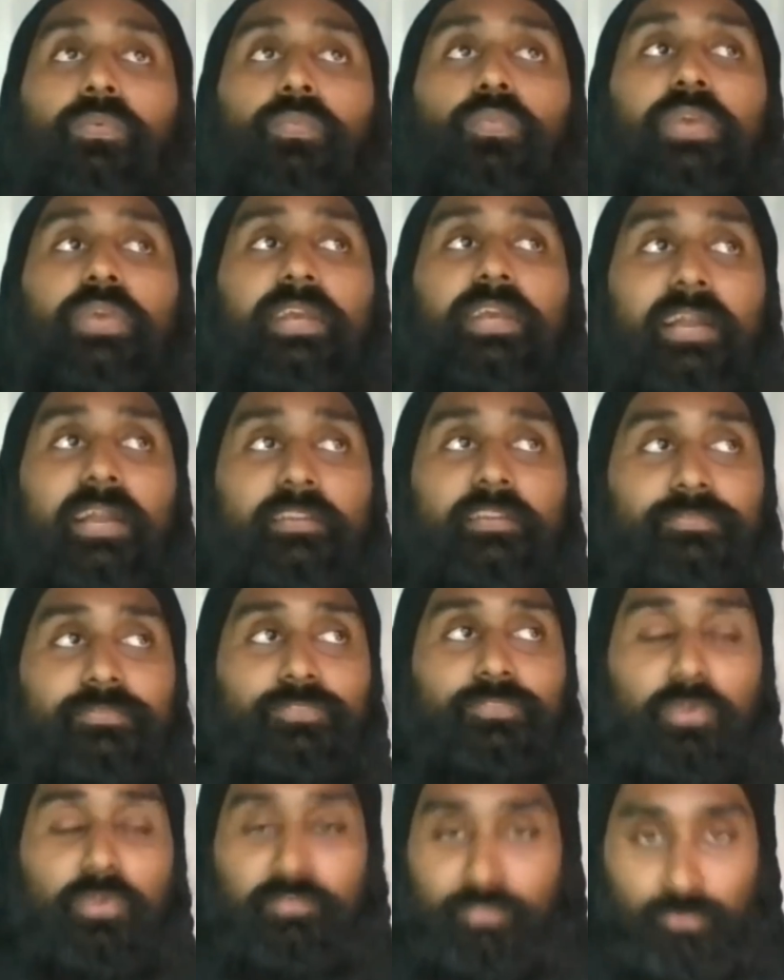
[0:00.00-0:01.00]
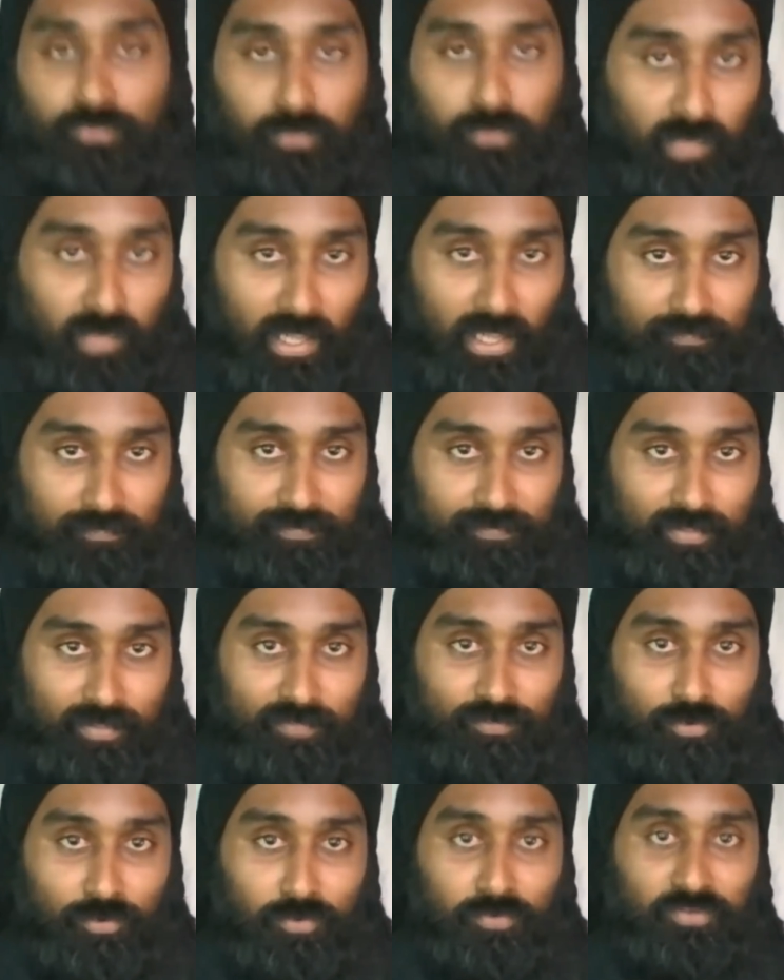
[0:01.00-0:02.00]
we kind of drift through life.
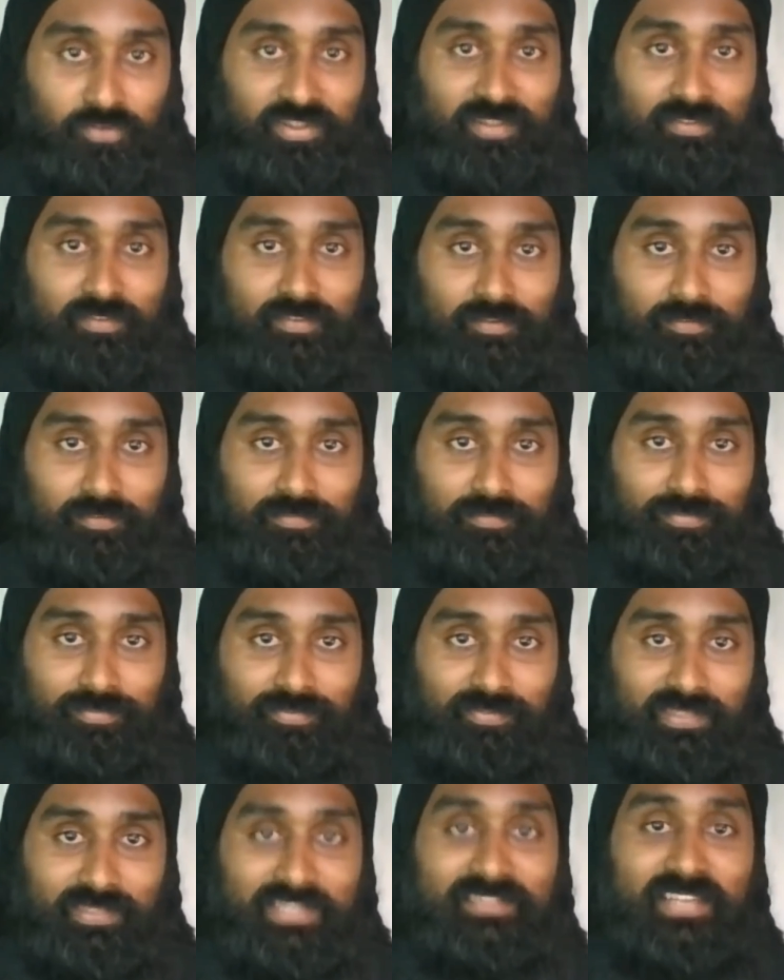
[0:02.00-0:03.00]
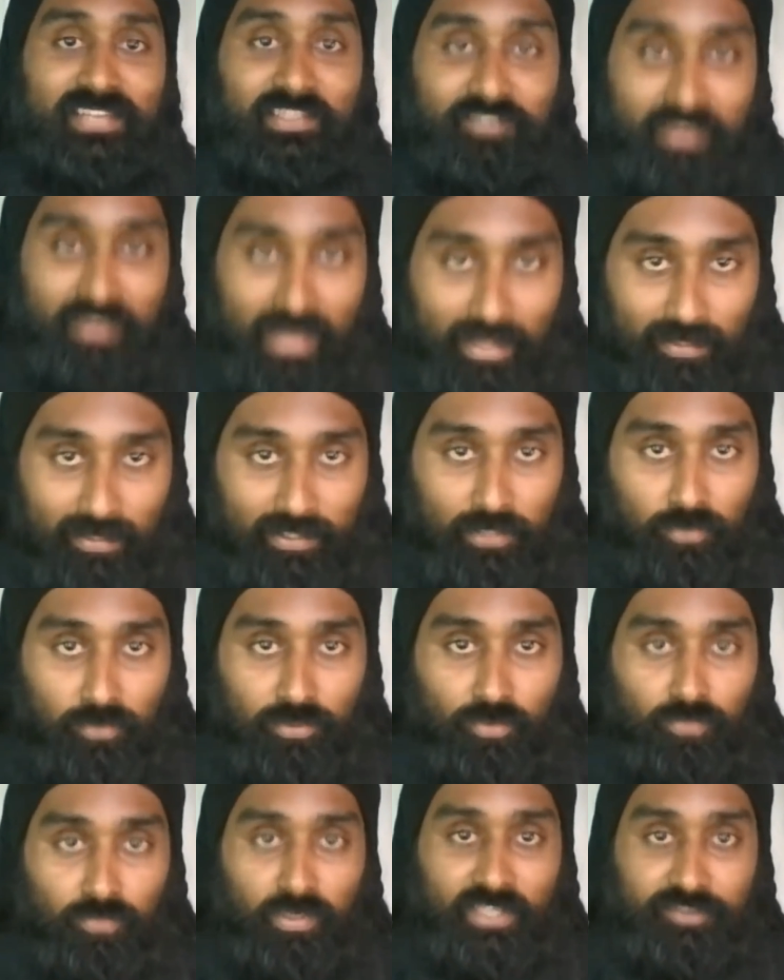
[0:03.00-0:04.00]
There's no sense of intentionality or
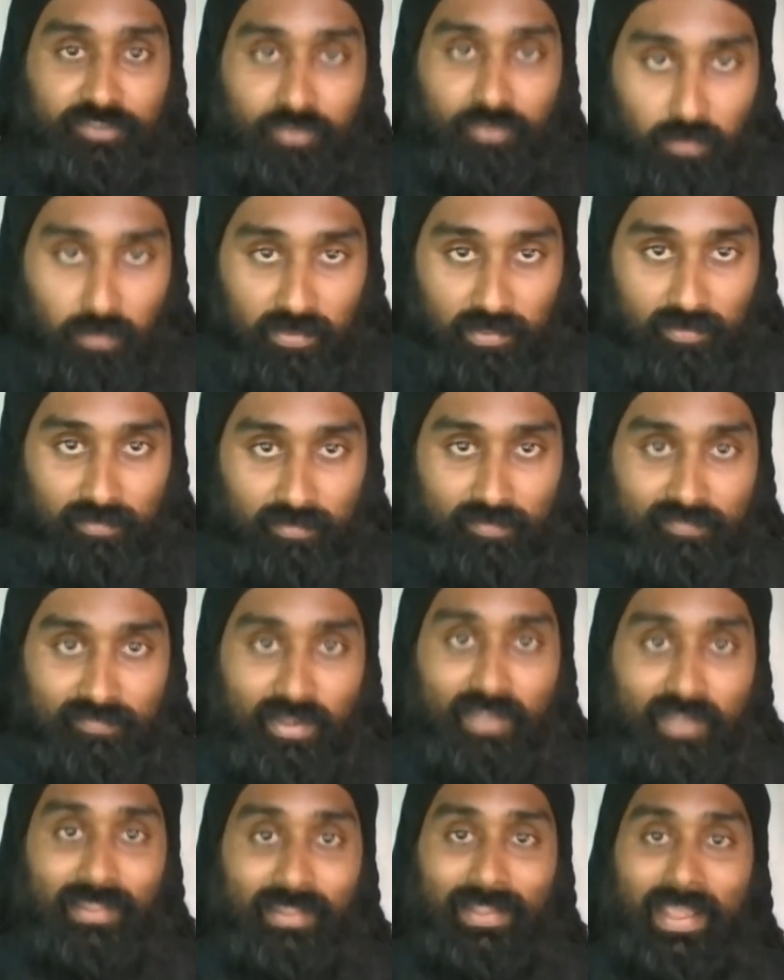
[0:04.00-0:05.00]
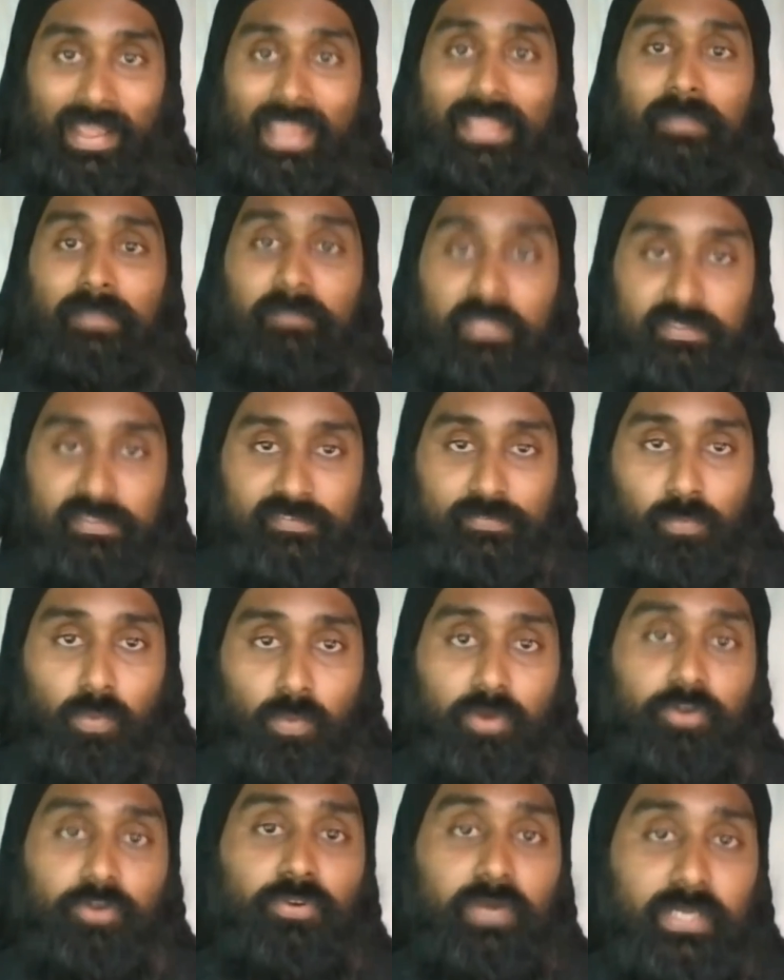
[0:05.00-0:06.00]
direction with it. It's kind of like aimless,
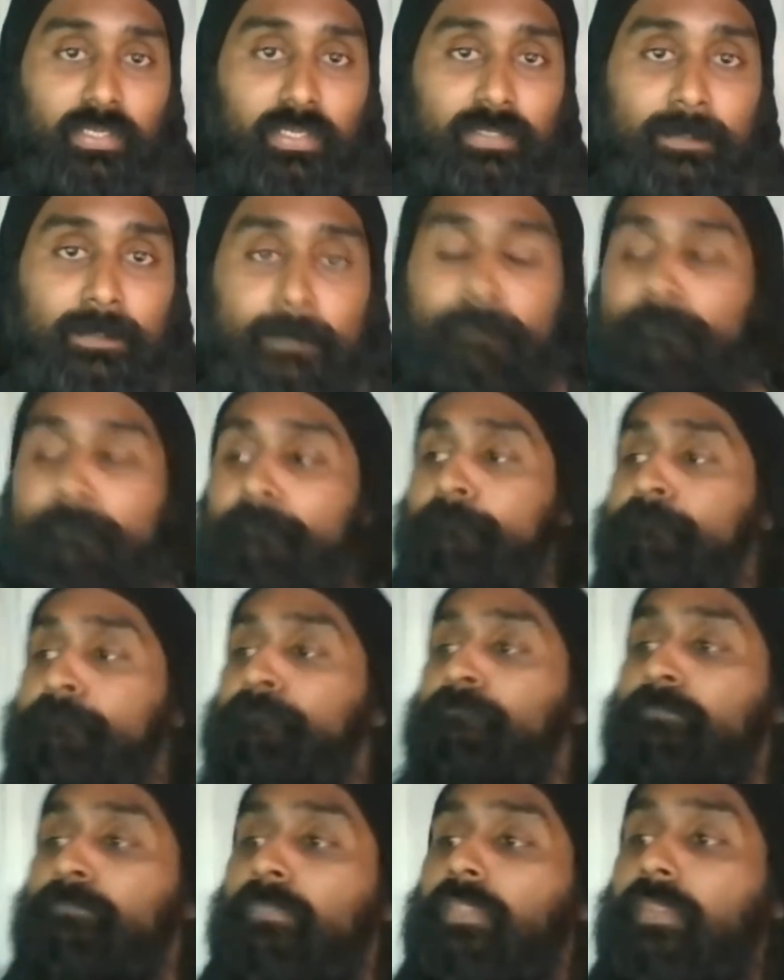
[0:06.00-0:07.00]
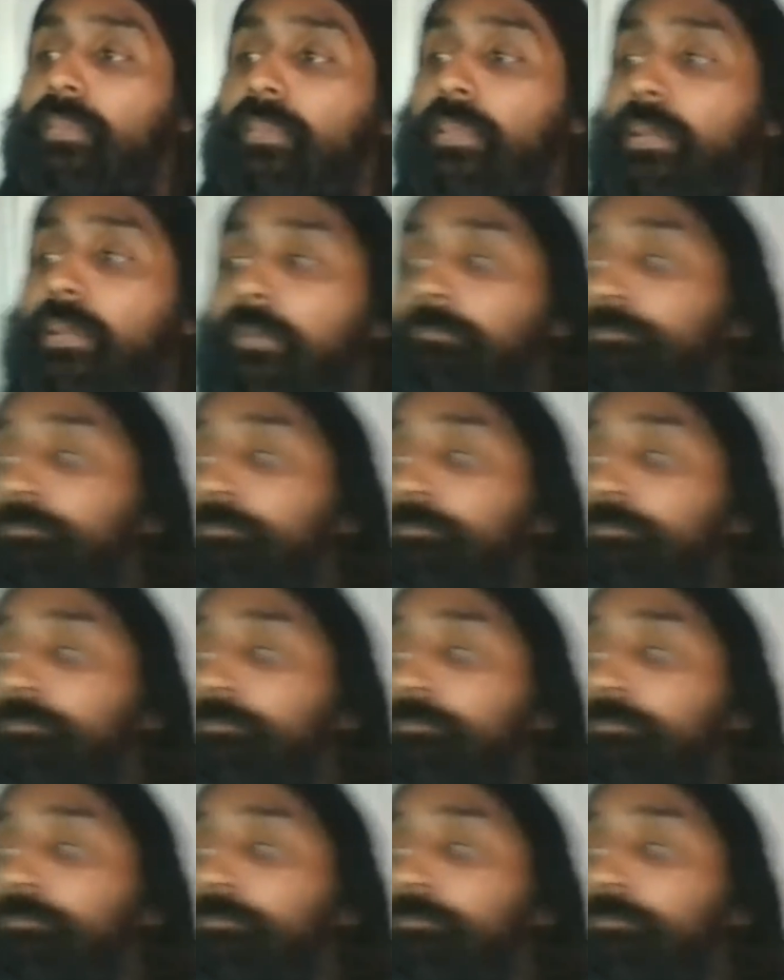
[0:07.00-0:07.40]
wandering. Yeah.